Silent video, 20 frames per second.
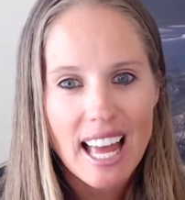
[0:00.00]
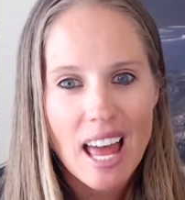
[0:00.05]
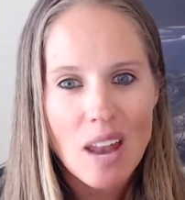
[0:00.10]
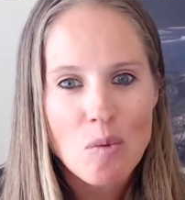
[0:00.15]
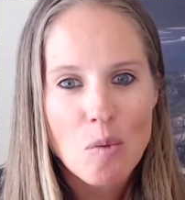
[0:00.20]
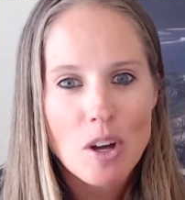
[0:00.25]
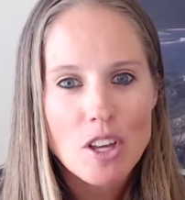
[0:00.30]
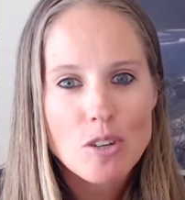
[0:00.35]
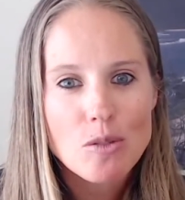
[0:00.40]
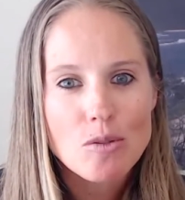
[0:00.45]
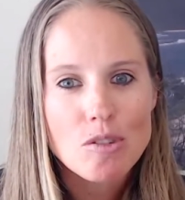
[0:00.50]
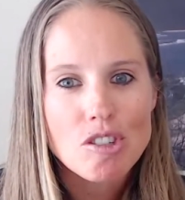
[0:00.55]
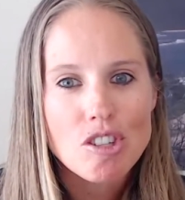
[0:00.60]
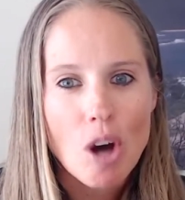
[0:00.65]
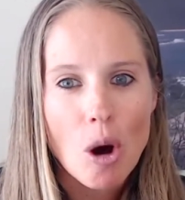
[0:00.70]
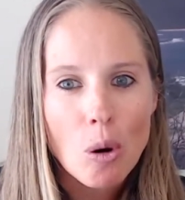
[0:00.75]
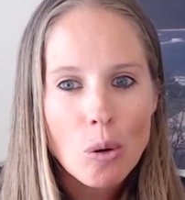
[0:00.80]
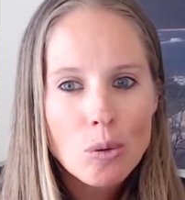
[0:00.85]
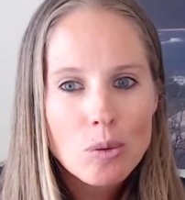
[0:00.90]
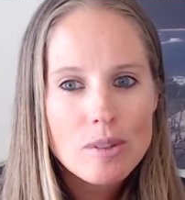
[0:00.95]
and what you
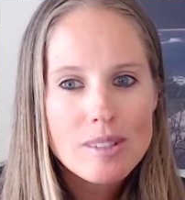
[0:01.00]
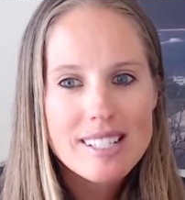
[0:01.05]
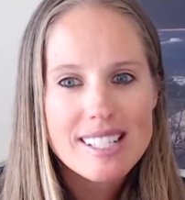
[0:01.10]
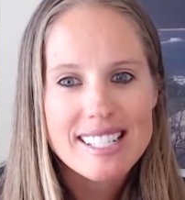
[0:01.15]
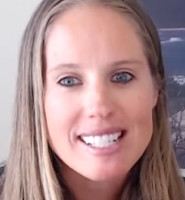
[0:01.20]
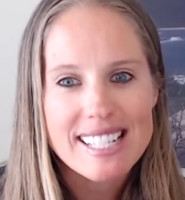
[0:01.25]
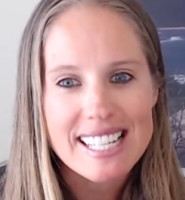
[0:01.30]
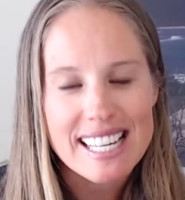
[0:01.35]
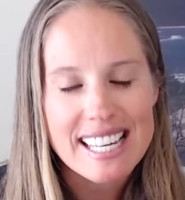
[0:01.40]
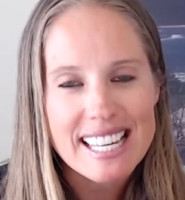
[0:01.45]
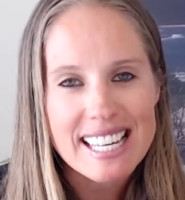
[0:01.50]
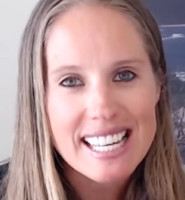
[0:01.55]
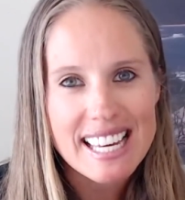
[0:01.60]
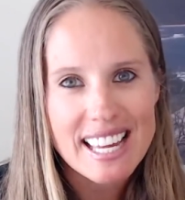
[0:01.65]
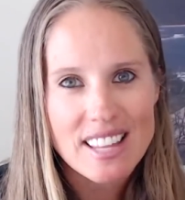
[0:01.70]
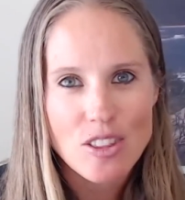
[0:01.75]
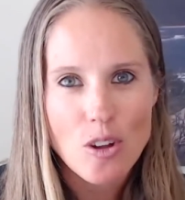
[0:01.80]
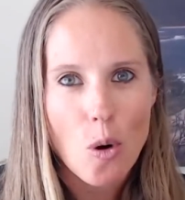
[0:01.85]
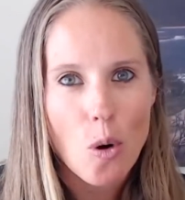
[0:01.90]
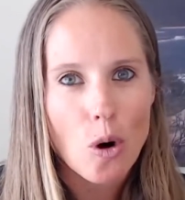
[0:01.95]
don't see
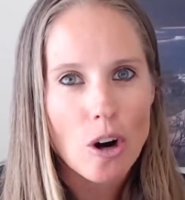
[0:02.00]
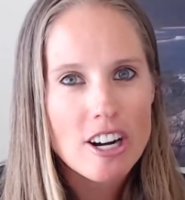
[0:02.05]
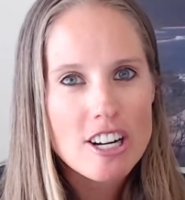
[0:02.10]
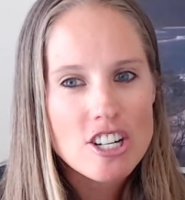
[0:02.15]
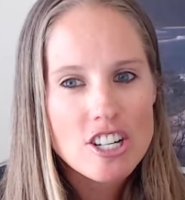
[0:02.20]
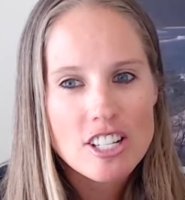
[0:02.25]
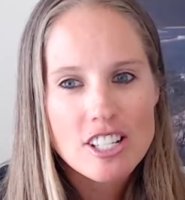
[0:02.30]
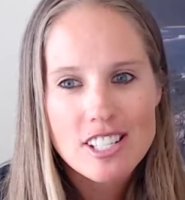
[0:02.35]
in the origin